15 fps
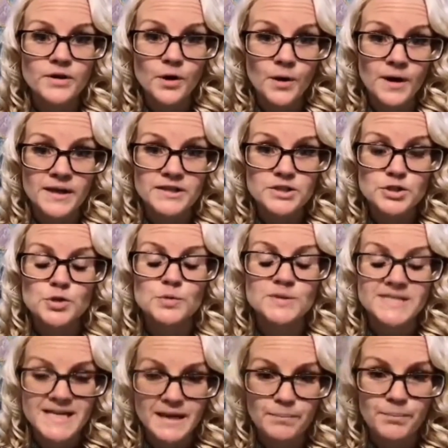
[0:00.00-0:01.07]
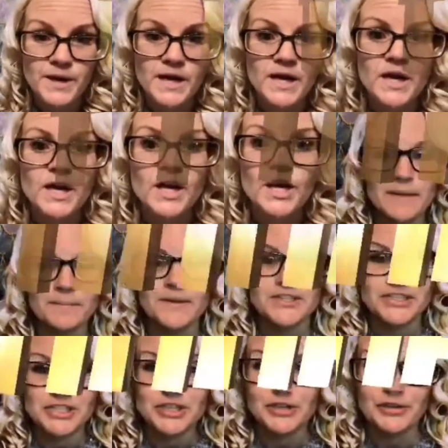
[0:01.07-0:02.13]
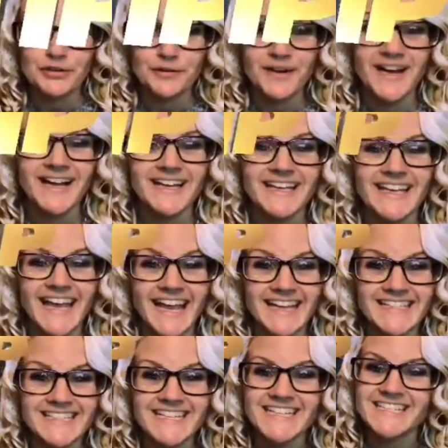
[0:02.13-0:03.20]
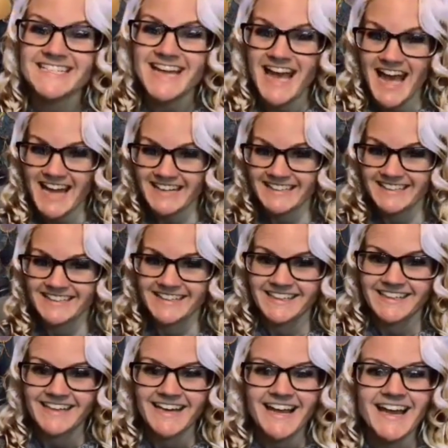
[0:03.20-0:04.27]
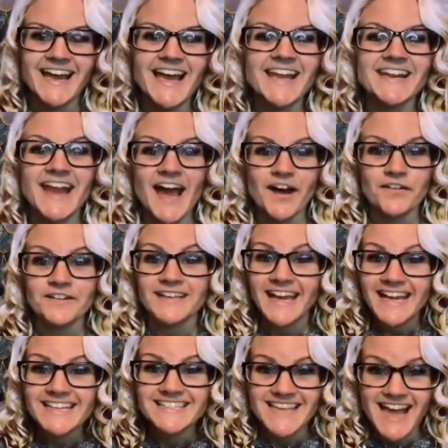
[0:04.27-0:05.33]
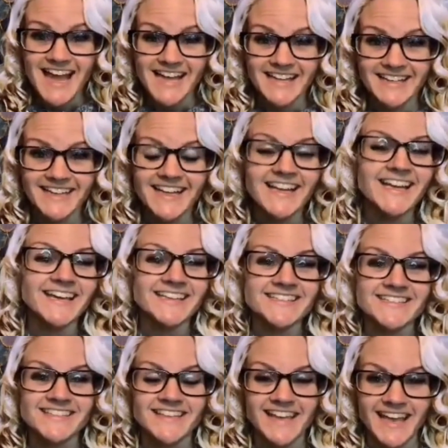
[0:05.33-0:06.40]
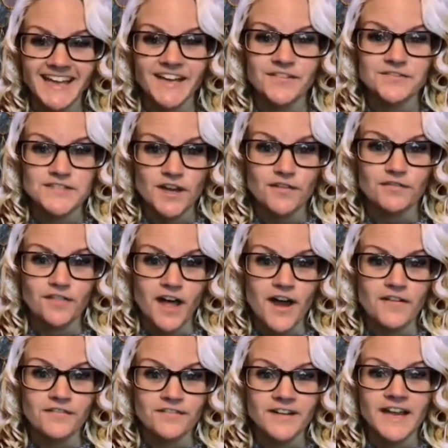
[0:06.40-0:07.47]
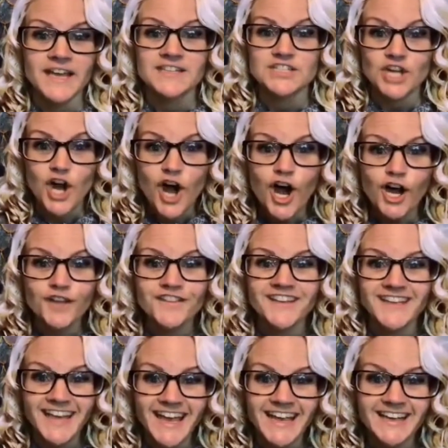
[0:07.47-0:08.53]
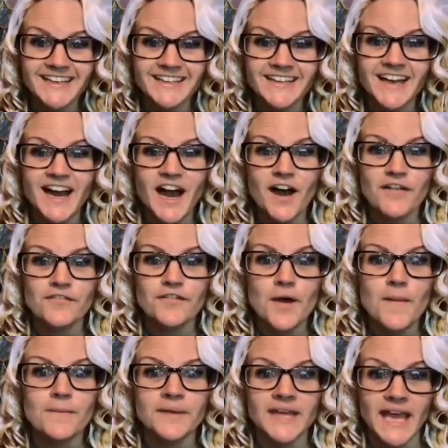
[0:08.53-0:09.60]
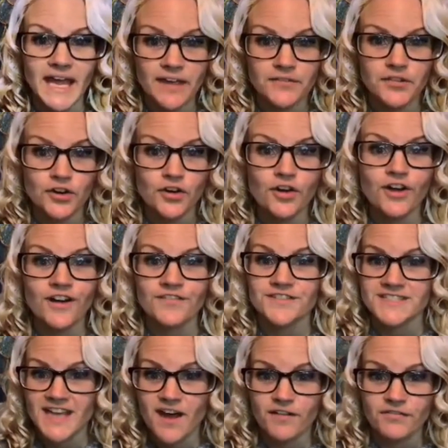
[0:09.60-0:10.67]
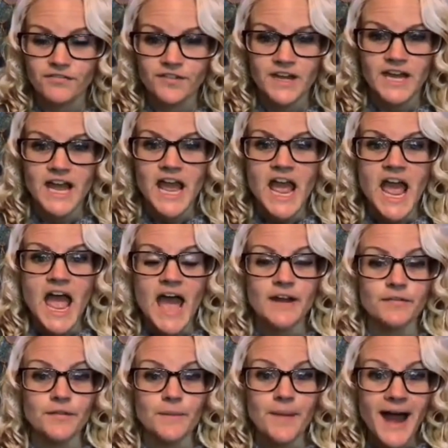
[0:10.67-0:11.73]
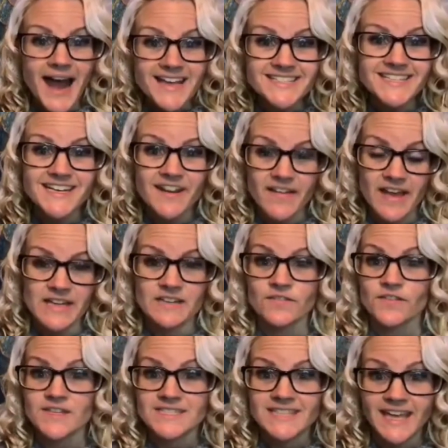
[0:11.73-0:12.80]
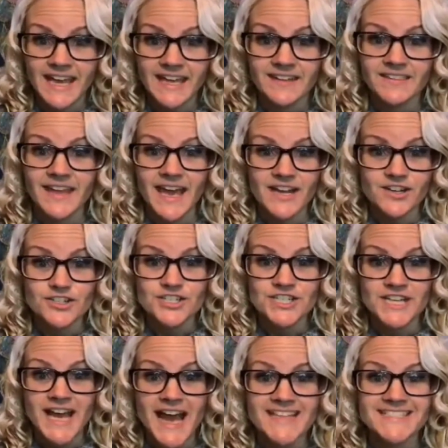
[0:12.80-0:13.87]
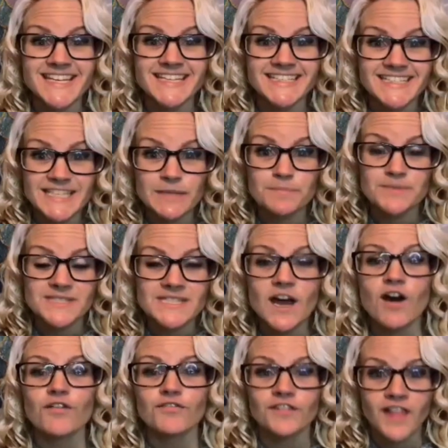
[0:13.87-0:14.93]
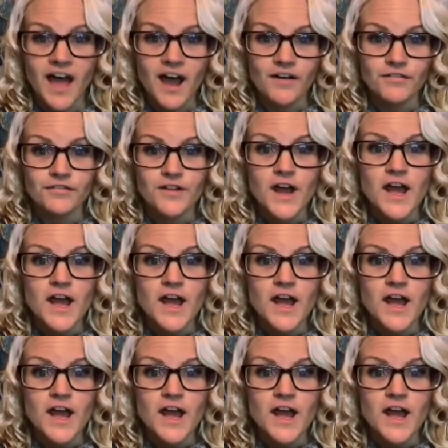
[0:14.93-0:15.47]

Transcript: on to tip 2, gate 10. Now, gate 10 is the gate of self-love. It's called the gate of behavioral of self. And on the positive end of this gate, the energy has a deep self-love,